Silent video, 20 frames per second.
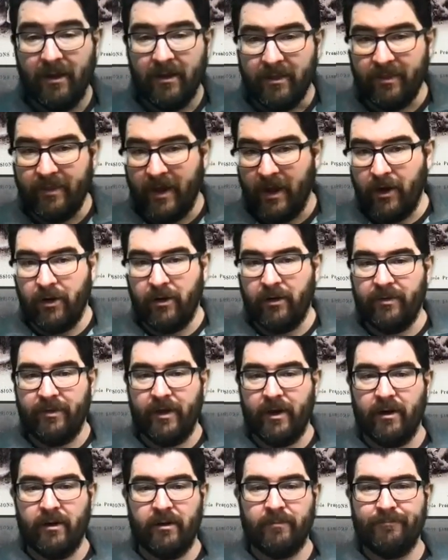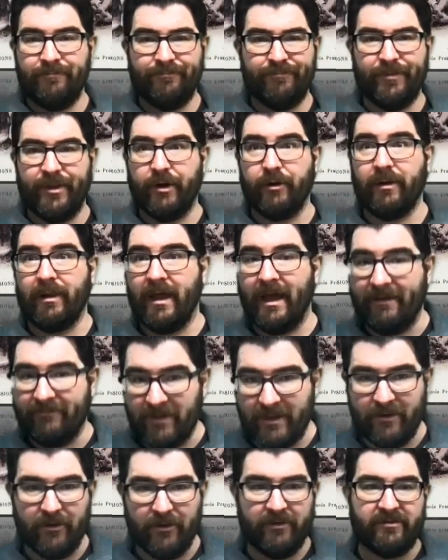their
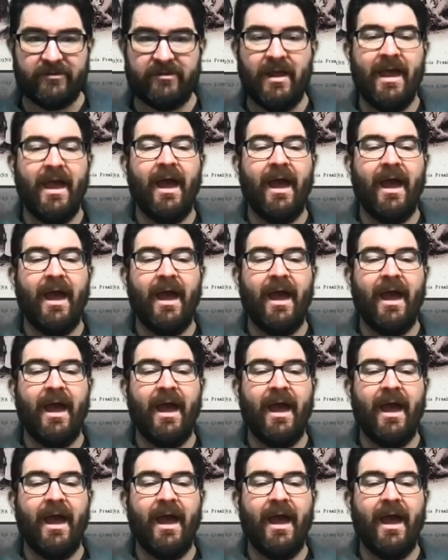livelihoods